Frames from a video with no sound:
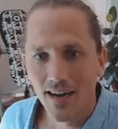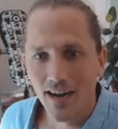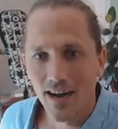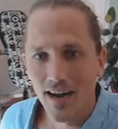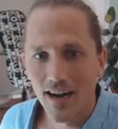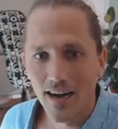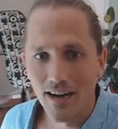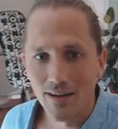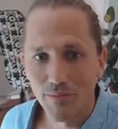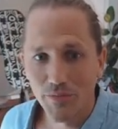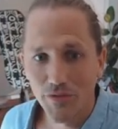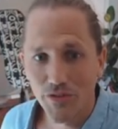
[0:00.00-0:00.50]

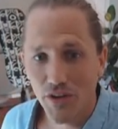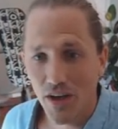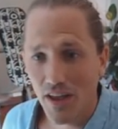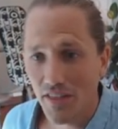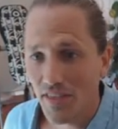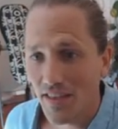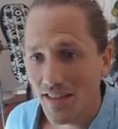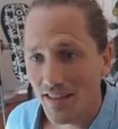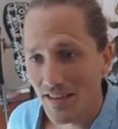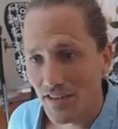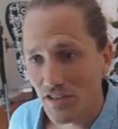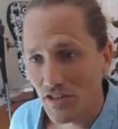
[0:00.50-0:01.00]
Um, so I
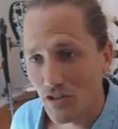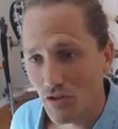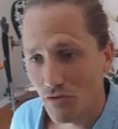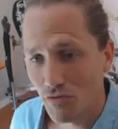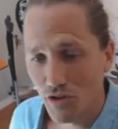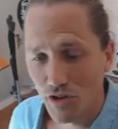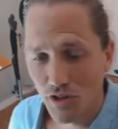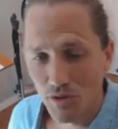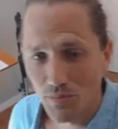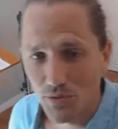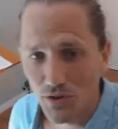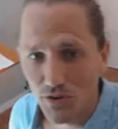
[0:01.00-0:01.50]
think this is a
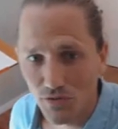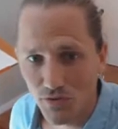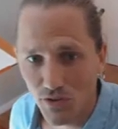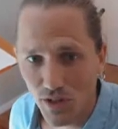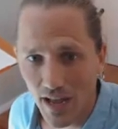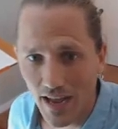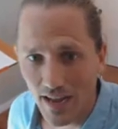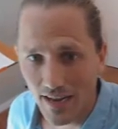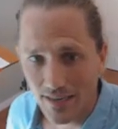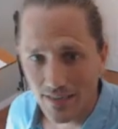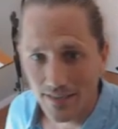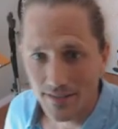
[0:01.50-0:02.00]
really beautiful
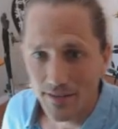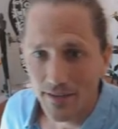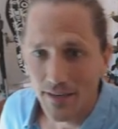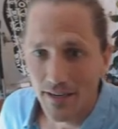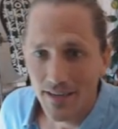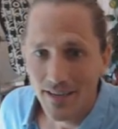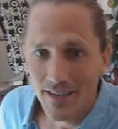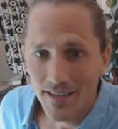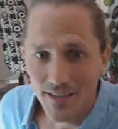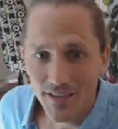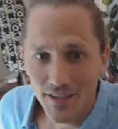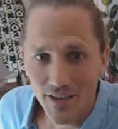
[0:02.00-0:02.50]
hack.
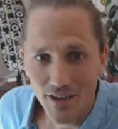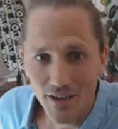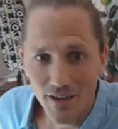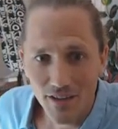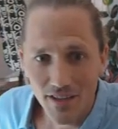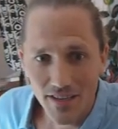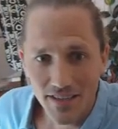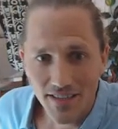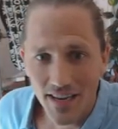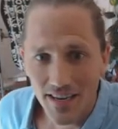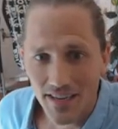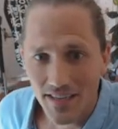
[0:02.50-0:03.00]
So
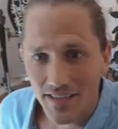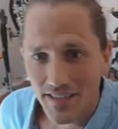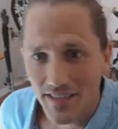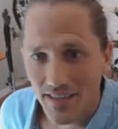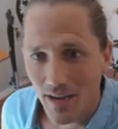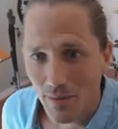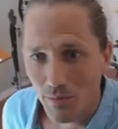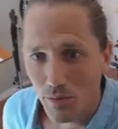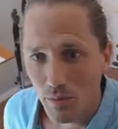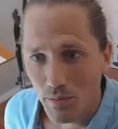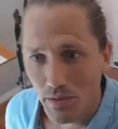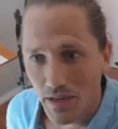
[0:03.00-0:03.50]
the second
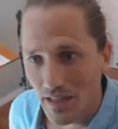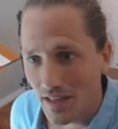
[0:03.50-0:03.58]
step would